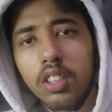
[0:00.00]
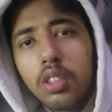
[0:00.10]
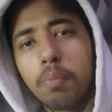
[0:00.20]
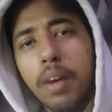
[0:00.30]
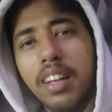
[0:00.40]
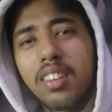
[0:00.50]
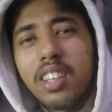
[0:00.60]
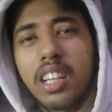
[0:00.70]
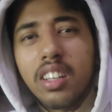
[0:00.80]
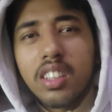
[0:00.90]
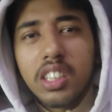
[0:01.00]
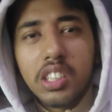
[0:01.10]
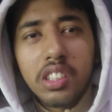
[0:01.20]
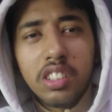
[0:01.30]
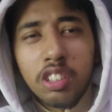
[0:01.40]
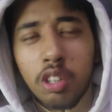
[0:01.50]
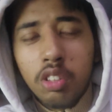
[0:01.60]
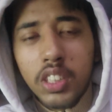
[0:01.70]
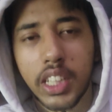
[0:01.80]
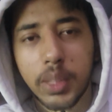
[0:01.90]
So pattern recognition
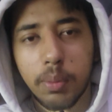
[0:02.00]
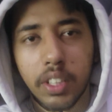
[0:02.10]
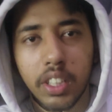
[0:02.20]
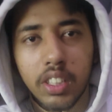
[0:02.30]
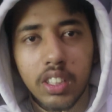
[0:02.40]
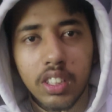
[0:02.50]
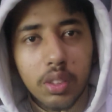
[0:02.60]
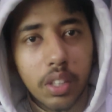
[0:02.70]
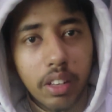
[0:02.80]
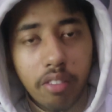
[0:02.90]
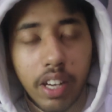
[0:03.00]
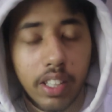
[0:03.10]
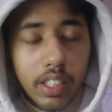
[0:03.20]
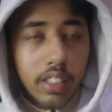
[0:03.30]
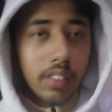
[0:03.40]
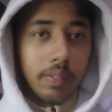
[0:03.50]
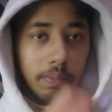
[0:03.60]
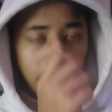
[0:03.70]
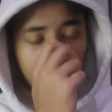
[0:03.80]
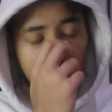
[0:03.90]
turns experience into advantage.
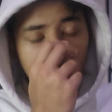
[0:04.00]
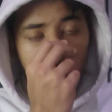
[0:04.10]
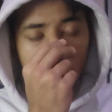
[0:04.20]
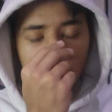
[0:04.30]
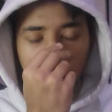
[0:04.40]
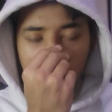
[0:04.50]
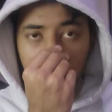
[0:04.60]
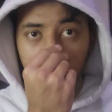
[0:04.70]
That's it.